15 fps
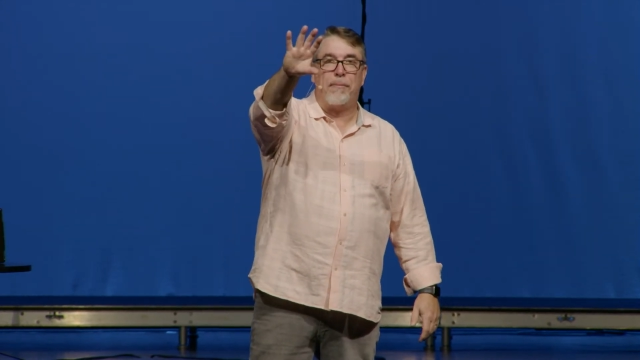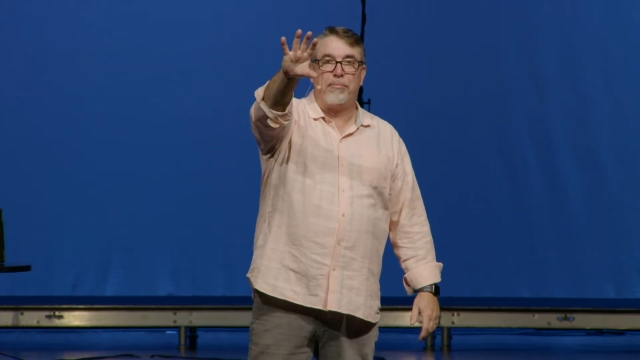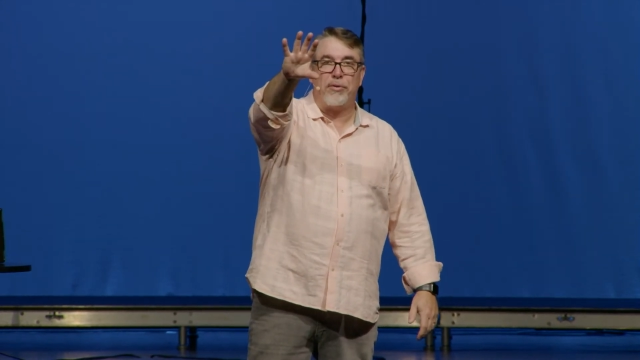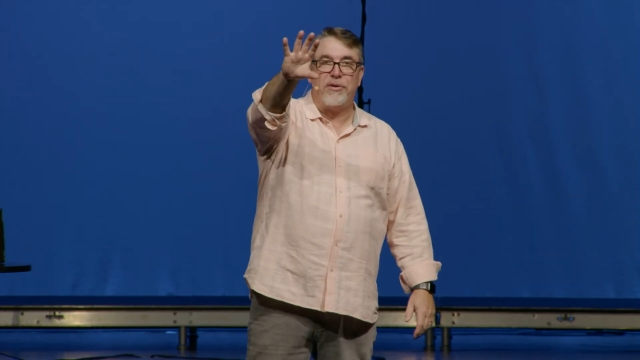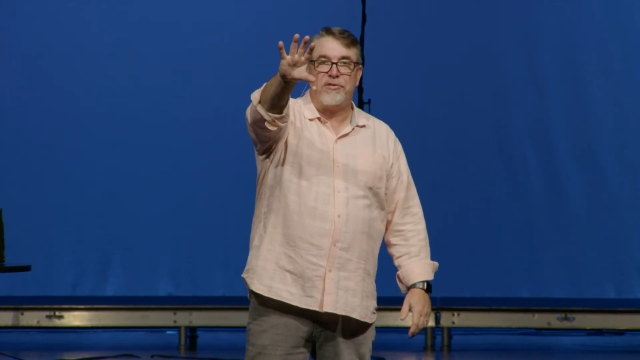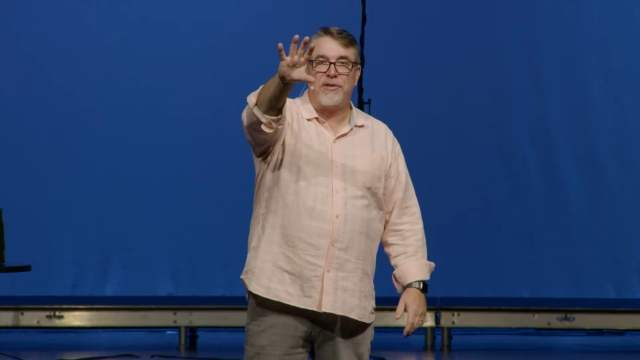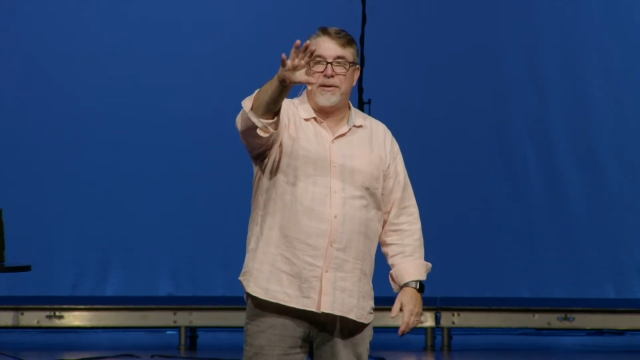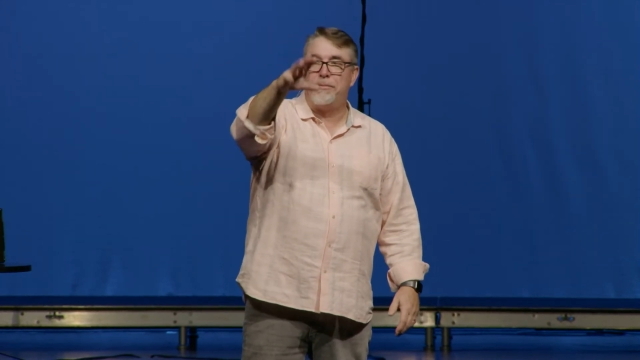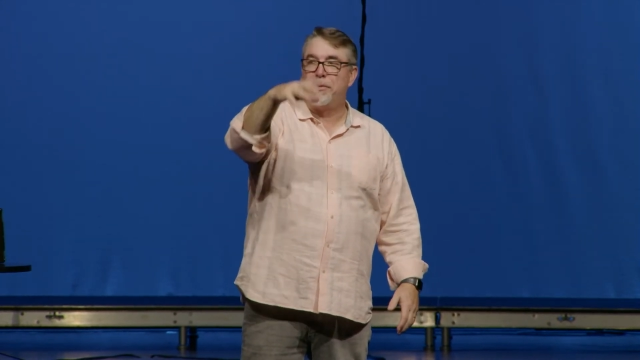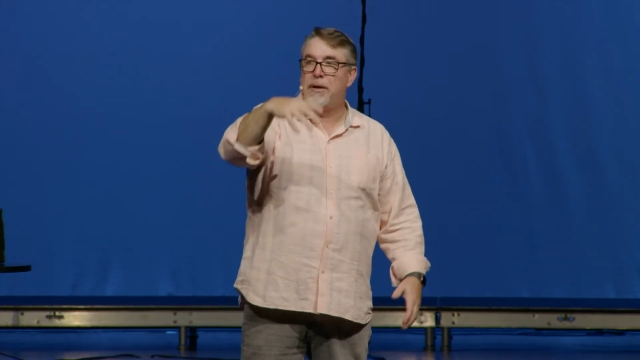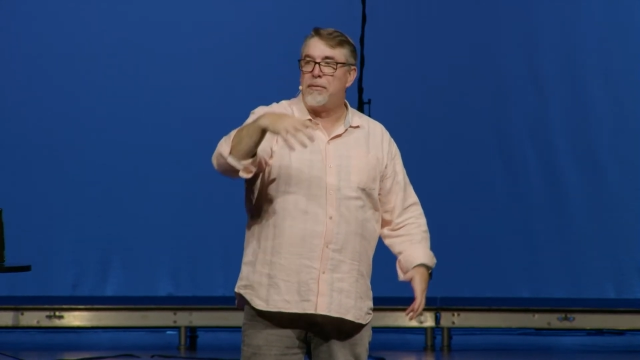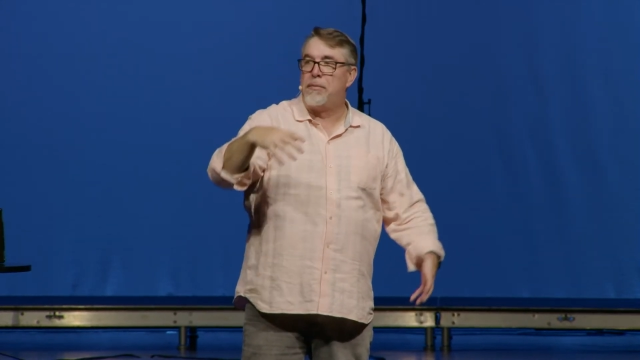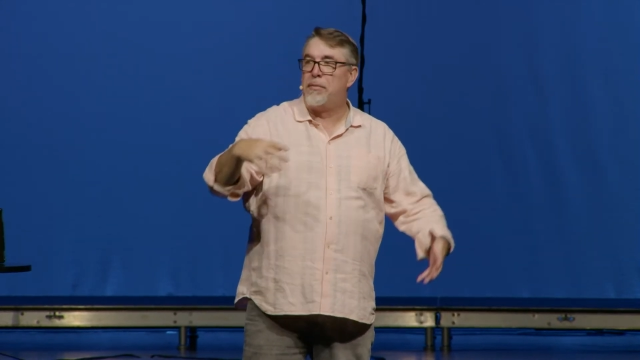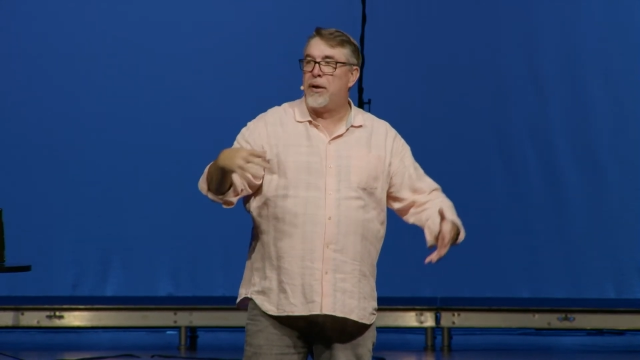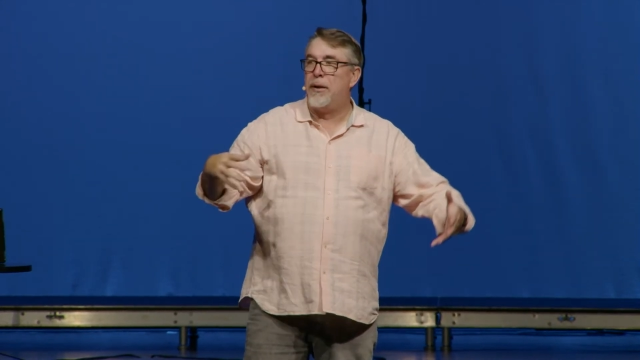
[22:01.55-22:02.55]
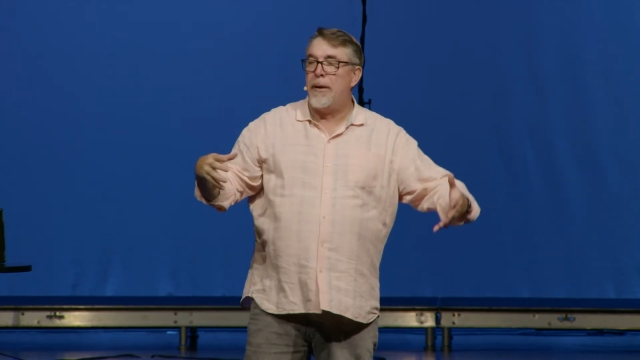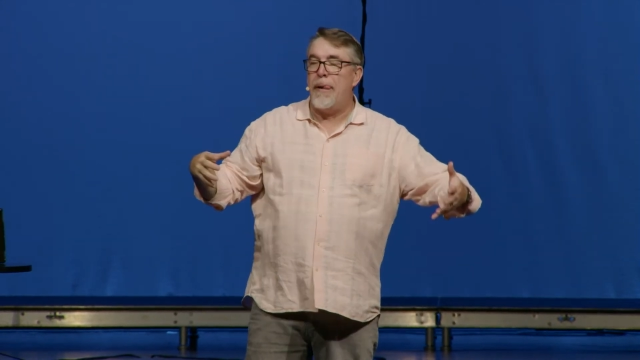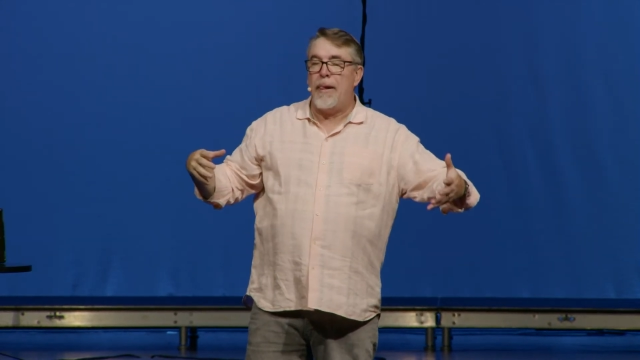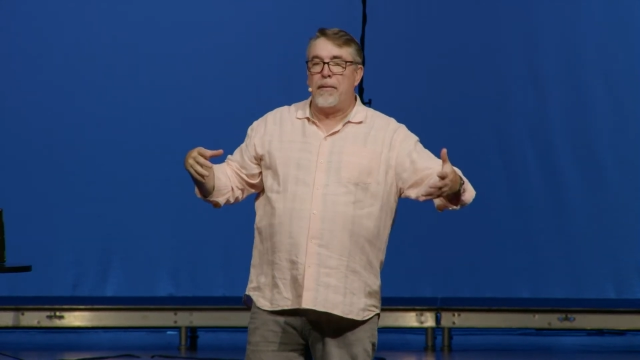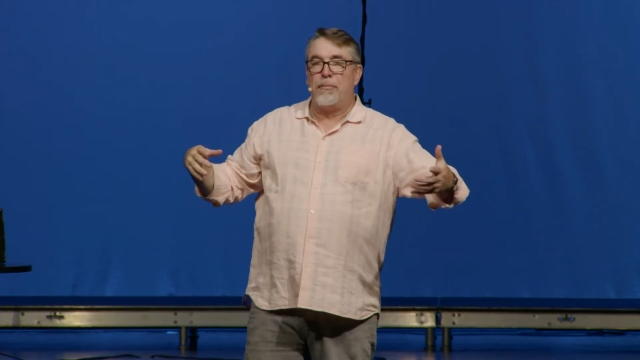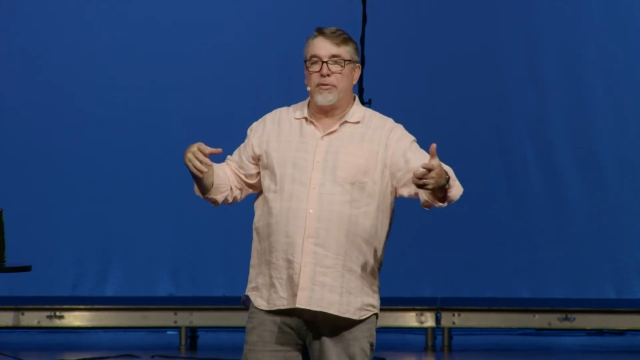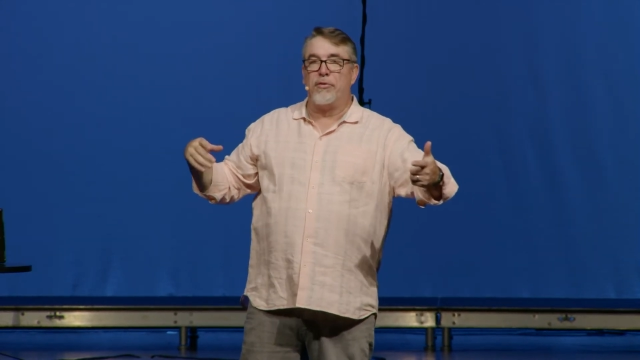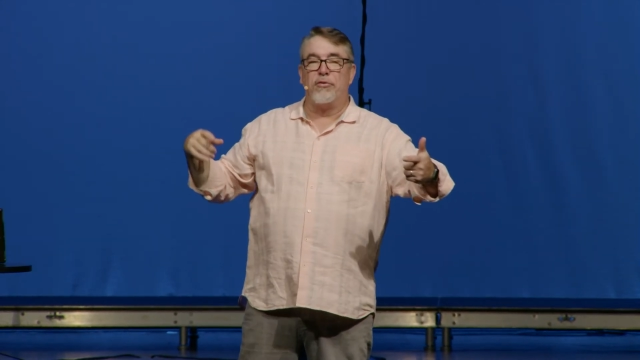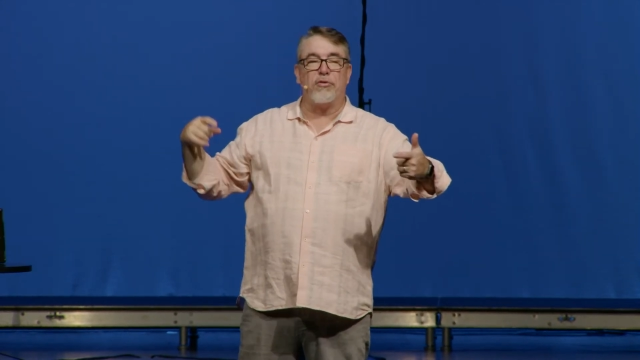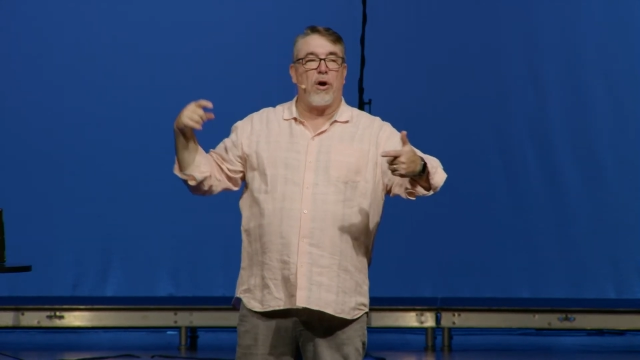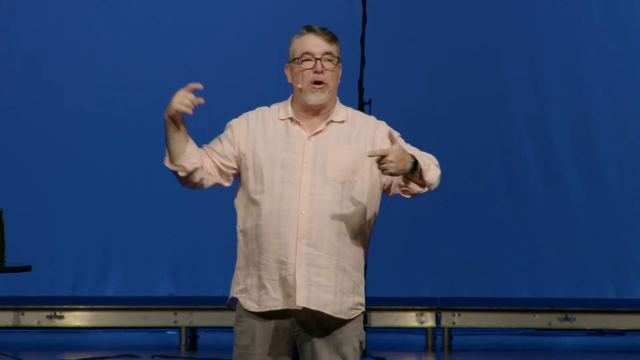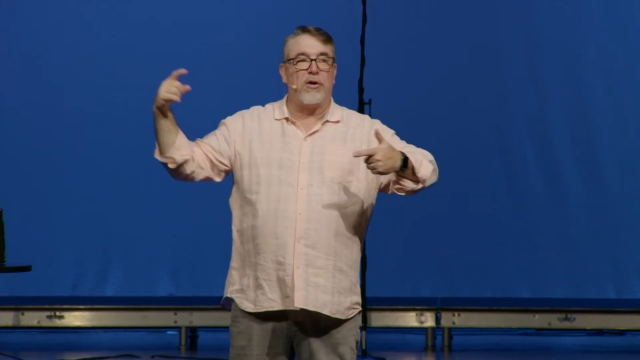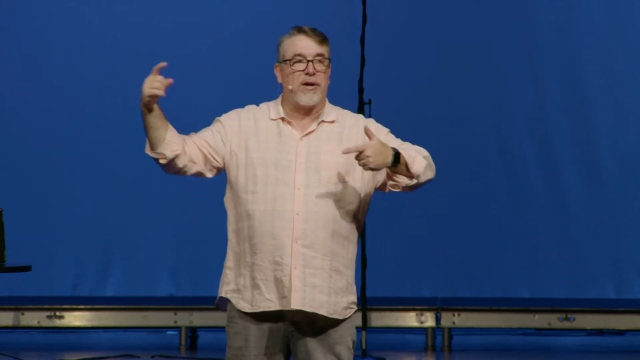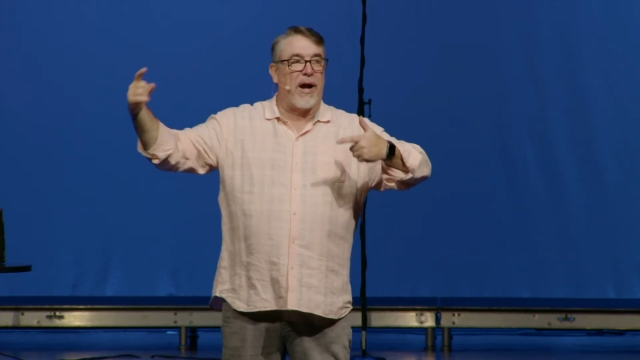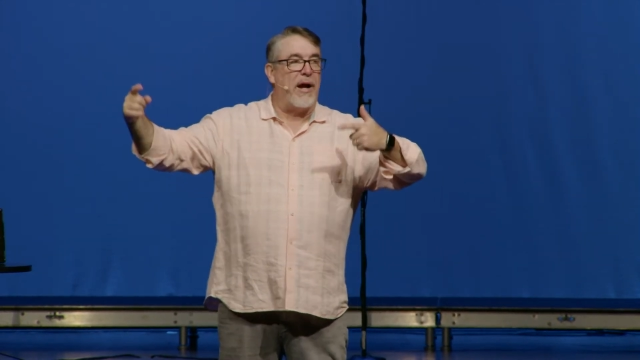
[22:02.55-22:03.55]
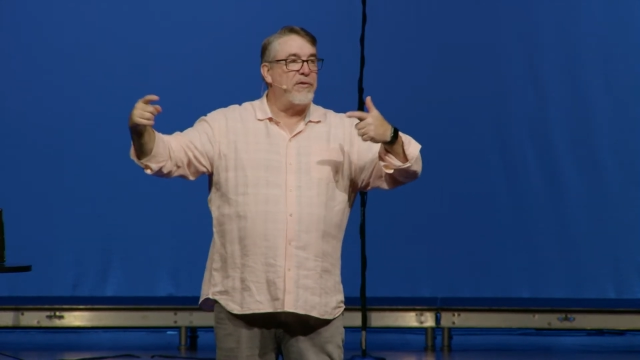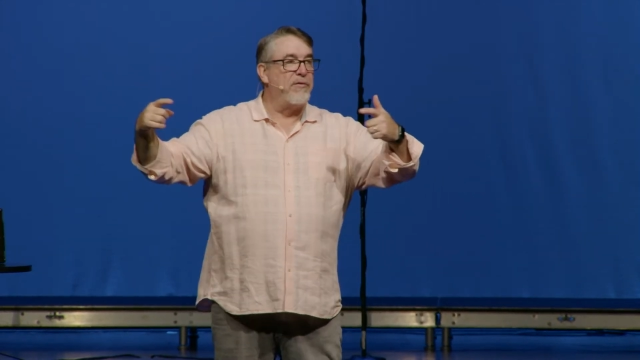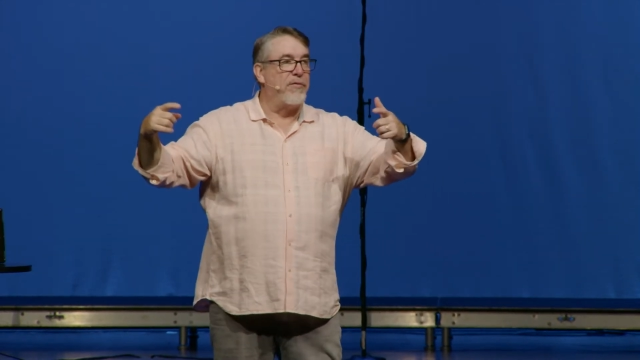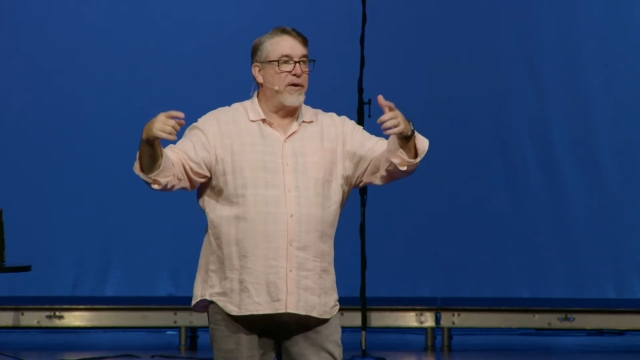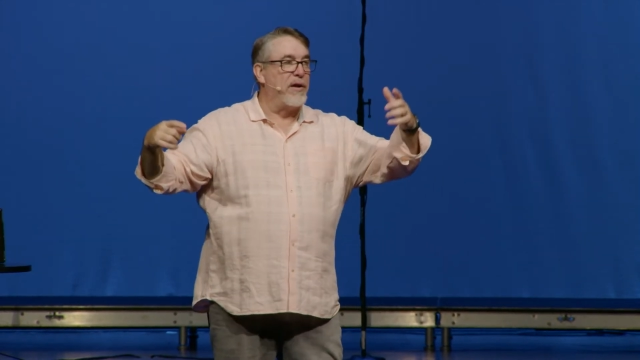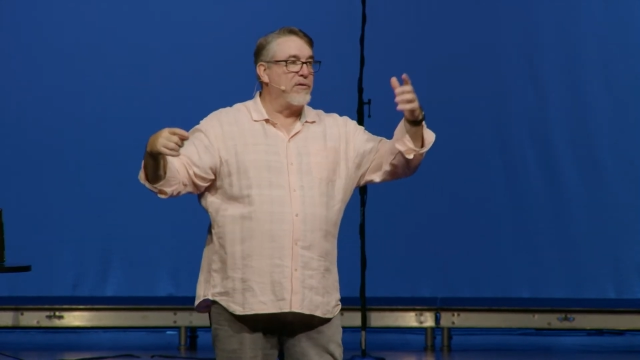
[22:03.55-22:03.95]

Please keep coming. But there's all kinds of things.